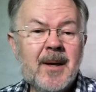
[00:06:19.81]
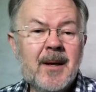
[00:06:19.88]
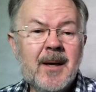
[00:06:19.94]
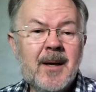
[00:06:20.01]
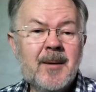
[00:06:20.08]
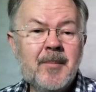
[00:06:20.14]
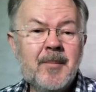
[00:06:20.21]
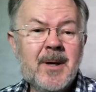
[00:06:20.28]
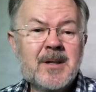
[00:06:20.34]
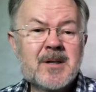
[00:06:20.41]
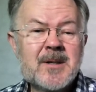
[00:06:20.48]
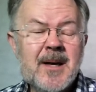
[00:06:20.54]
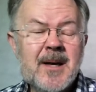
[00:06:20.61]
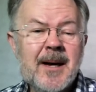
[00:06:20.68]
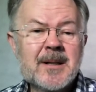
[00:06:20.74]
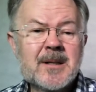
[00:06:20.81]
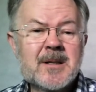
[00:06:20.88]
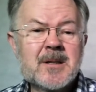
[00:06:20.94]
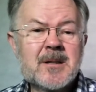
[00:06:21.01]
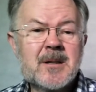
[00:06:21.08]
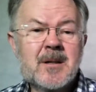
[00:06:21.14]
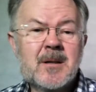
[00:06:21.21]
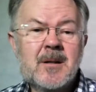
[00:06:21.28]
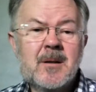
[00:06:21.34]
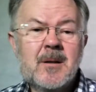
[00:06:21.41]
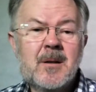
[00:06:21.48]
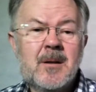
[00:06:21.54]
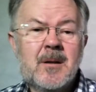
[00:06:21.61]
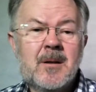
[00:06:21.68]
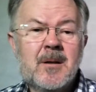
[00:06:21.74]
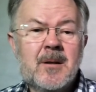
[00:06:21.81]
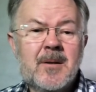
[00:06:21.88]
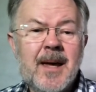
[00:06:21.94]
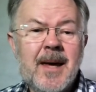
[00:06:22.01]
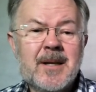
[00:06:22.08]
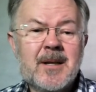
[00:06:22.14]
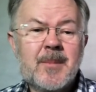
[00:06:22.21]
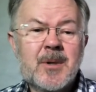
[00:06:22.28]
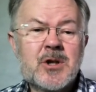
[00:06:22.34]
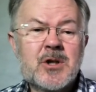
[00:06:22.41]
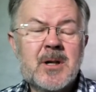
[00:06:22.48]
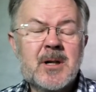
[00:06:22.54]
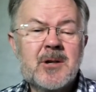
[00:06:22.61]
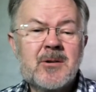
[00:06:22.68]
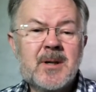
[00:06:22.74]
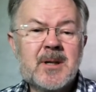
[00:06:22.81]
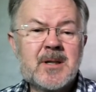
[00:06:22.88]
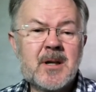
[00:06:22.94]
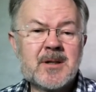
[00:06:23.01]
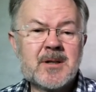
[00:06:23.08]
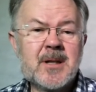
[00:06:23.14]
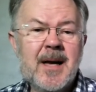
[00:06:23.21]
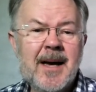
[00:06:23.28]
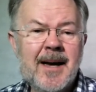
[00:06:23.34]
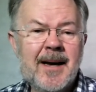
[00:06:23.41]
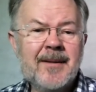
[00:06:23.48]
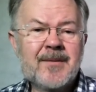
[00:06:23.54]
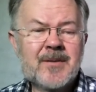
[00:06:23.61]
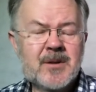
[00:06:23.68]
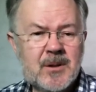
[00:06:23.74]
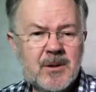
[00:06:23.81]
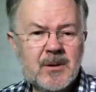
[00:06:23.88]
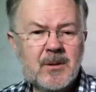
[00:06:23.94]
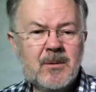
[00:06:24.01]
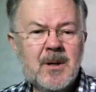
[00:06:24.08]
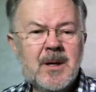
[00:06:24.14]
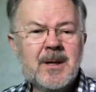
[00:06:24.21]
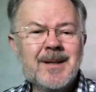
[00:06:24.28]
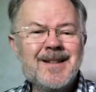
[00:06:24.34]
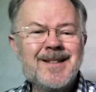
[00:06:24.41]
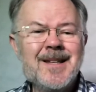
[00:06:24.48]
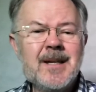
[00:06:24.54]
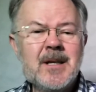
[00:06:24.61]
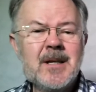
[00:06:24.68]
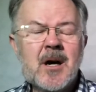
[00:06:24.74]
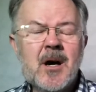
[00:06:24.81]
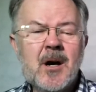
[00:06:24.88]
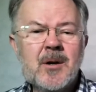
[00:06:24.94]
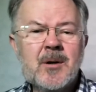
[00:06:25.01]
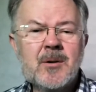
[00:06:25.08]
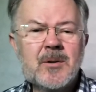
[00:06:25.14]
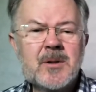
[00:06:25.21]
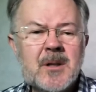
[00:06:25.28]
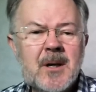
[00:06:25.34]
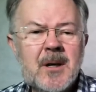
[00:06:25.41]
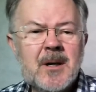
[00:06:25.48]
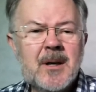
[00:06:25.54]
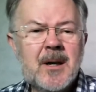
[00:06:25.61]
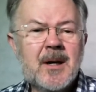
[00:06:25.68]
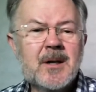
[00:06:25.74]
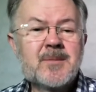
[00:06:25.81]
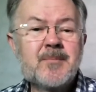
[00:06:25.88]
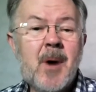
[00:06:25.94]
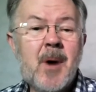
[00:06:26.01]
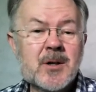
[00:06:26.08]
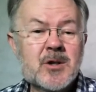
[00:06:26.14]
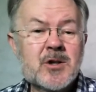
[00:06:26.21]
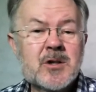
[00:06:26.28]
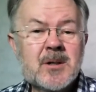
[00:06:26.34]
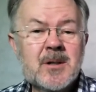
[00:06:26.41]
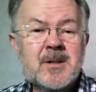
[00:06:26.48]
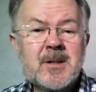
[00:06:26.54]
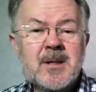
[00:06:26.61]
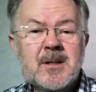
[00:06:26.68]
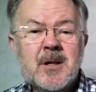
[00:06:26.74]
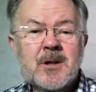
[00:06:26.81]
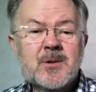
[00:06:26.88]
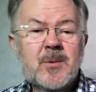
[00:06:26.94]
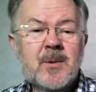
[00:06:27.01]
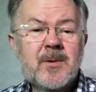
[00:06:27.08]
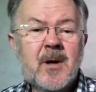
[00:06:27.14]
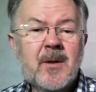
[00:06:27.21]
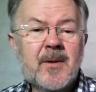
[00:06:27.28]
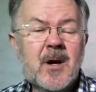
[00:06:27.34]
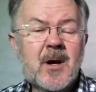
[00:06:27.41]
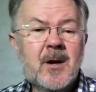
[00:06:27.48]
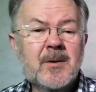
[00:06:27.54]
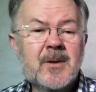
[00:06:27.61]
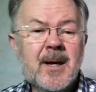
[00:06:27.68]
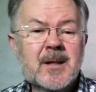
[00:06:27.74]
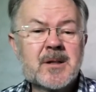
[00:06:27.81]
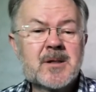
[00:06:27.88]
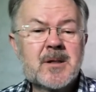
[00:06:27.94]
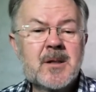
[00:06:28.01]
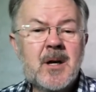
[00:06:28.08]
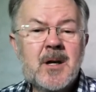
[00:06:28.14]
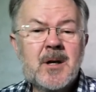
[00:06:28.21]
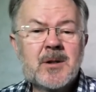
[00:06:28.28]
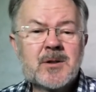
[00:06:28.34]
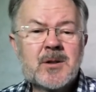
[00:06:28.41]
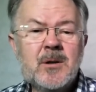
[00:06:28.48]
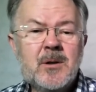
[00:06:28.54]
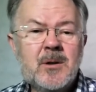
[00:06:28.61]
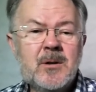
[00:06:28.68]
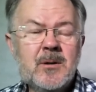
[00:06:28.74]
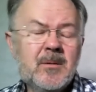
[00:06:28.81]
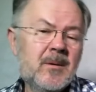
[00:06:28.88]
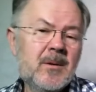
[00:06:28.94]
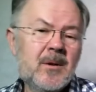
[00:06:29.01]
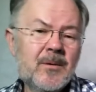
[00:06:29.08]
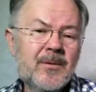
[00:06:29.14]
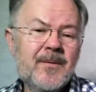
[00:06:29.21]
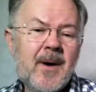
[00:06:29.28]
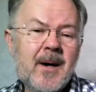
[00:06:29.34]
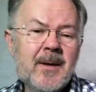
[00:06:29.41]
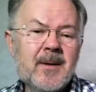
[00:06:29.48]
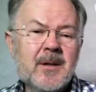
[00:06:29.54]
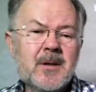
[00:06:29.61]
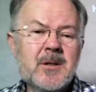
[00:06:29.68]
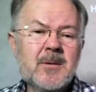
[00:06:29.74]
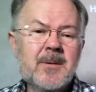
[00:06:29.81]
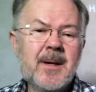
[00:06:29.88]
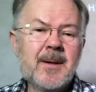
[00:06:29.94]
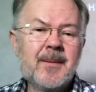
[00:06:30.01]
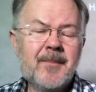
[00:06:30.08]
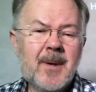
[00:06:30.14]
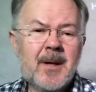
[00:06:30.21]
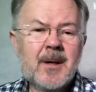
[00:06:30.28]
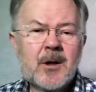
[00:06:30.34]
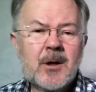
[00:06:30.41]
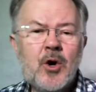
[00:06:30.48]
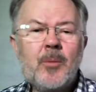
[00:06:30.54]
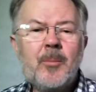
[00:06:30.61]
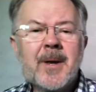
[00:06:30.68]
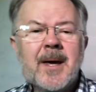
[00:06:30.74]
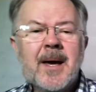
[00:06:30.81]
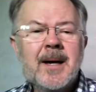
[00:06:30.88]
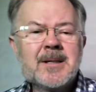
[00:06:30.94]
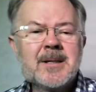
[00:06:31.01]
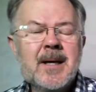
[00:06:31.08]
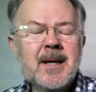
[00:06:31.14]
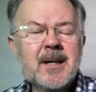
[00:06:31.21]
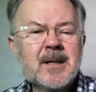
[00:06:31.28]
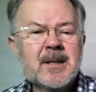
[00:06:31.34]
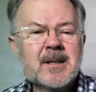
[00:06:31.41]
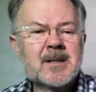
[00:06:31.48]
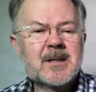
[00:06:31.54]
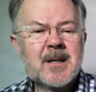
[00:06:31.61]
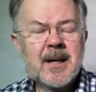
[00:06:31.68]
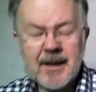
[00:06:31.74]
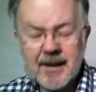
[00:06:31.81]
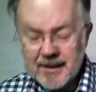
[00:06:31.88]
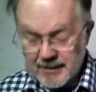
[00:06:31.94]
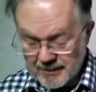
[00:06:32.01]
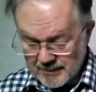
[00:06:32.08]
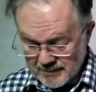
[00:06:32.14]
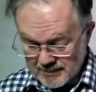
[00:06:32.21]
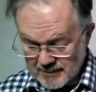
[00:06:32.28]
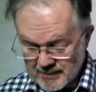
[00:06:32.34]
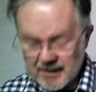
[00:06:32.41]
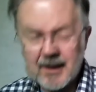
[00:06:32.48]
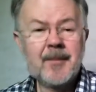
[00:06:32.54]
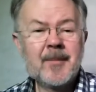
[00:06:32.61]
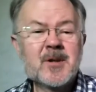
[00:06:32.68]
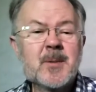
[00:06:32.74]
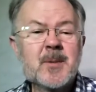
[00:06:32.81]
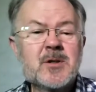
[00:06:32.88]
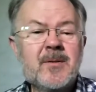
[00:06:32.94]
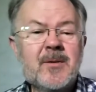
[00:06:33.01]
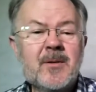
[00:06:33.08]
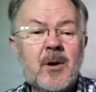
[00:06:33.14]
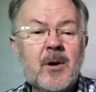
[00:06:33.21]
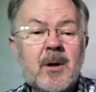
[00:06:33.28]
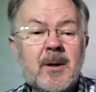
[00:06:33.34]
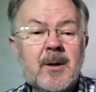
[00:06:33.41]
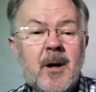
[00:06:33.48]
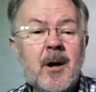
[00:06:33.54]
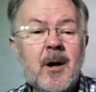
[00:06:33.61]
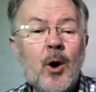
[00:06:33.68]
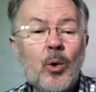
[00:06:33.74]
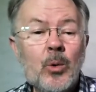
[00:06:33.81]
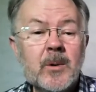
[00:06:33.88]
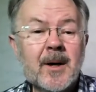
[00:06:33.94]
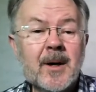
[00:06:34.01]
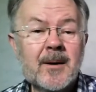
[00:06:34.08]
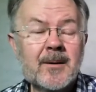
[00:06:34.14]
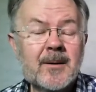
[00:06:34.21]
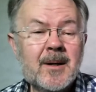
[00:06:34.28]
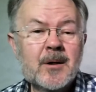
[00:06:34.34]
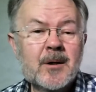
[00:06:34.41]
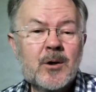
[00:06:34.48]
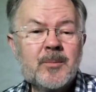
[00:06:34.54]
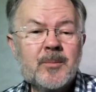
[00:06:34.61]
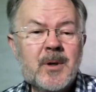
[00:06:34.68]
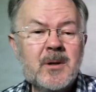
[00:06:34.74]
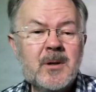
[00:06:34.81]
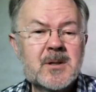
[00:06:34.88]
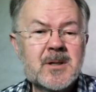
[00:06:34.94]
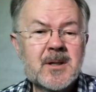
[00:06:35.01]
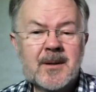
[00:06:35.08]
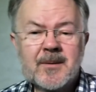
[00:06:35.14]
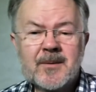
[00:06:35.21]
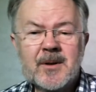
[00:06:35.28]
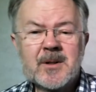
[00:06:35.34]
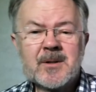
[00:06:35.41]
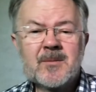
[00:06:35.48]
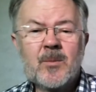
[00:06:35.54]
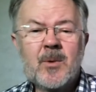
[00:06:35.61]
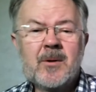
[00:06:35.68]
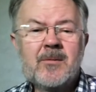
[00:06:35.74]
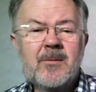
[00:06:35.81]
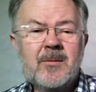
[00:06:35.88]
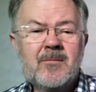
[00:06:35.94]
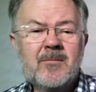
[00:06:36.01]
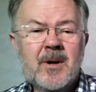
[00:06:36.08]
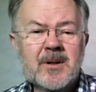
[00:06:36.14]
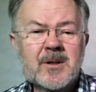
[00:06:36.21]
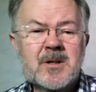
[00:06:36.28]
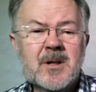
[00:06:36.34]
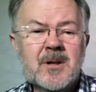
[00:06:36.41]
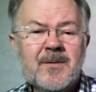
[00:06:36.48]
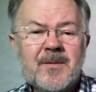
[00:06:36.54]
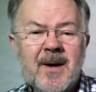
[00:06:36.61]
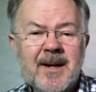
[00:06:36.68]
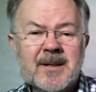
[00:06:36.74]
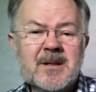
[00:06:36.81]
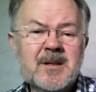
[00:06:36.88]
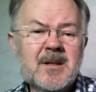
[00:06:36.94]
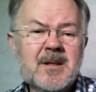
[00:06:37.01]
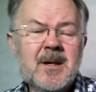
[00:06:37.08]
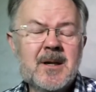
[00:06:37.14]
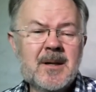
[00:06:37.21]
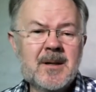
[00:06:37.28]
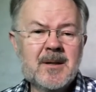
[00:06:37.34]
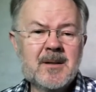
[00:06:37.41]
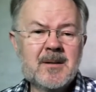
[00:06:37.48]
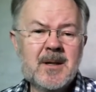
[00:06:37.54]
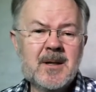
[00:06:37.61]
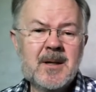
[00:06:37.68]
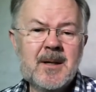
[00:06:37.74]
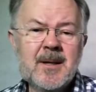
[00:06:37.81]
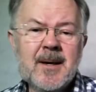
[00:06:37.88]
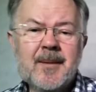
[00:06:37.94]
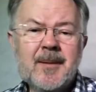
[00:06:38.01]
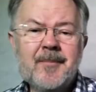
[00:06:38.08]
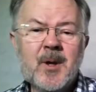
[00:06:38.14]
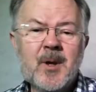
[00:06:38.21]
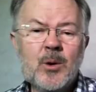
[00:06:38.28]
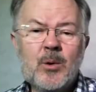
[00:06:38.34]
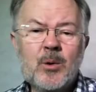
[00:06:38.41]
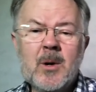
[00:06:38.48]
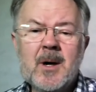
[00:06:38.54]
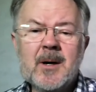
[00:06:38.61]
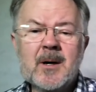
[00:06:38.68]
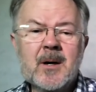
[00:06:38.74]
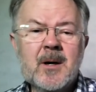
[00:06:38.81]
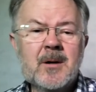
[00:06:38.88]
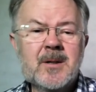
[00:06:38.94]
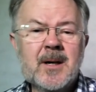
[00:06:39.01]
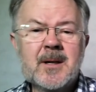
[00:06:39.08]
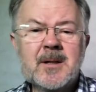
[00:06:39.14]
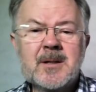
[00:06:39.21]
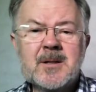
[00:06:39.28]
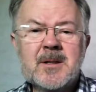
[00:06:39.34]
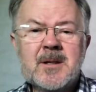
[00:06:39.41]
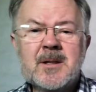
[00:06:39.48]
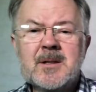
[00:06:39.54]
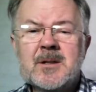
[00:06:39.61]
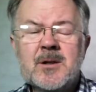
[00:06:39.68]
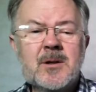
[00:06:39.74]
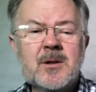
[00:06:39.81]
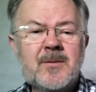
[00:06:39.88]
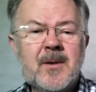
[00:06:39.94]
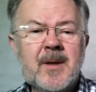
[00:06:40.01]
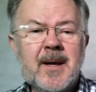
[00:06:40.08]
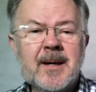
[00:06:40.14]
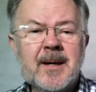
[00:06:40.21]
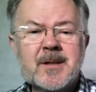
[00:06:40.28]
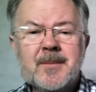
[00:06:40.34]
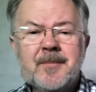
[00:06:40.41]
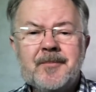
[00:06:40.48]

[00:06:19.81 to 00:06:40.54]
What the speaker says: It means that the edit machinery doesn't have to decode as much as it does with the other codecs. So you'll find that doing complicated edits, and especially if you've got an older computer that doesn't run so fast, the all-eye codec is good for that.